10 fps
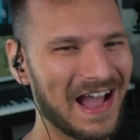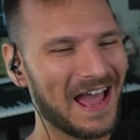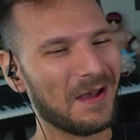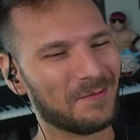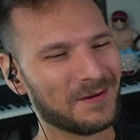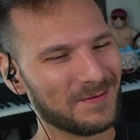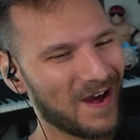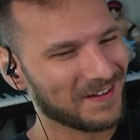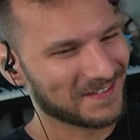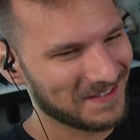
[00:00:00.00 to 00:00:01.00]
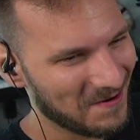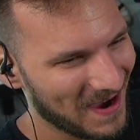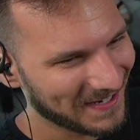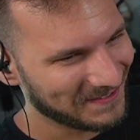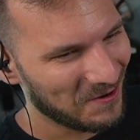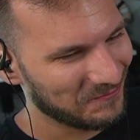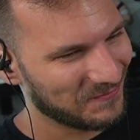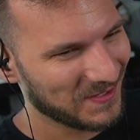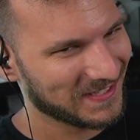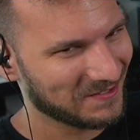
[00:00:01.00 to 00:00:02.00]
I, am gonna be honest though, I don't
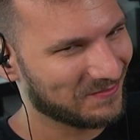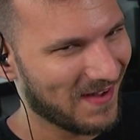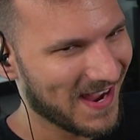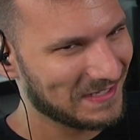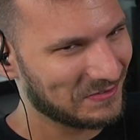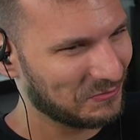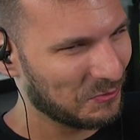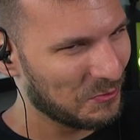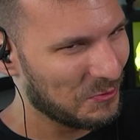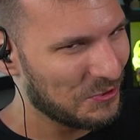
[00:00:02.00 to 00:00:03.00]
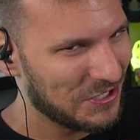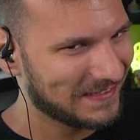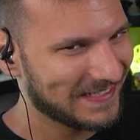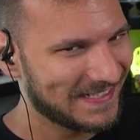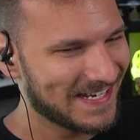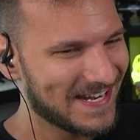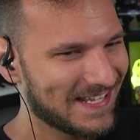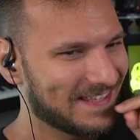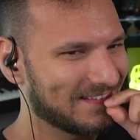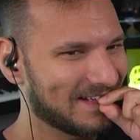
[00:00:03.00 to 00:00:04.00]
feel like the vines really did
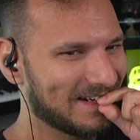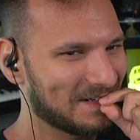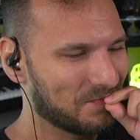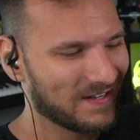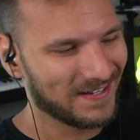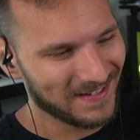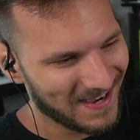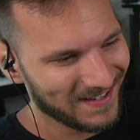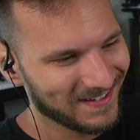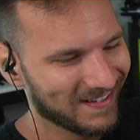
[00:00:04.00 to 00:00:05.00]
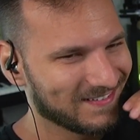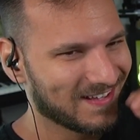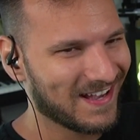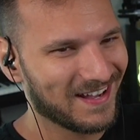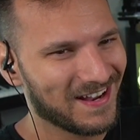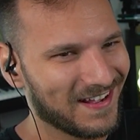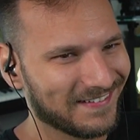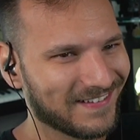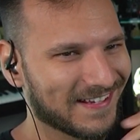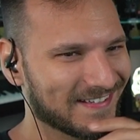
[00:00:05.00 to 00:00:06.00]
anything there, but I, I, I
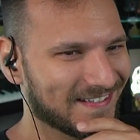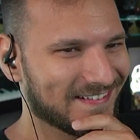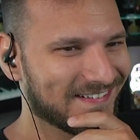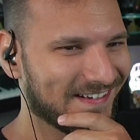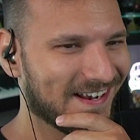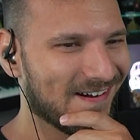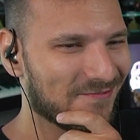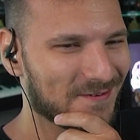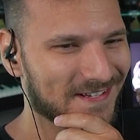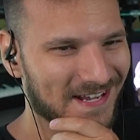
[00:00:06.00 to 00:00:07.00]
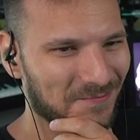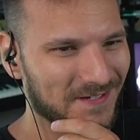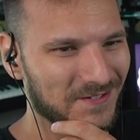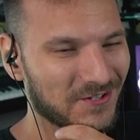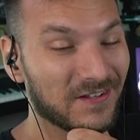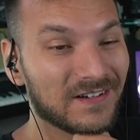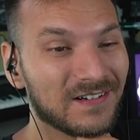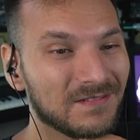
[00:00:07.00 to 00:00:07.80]
like it. You know, everybody's helping each other.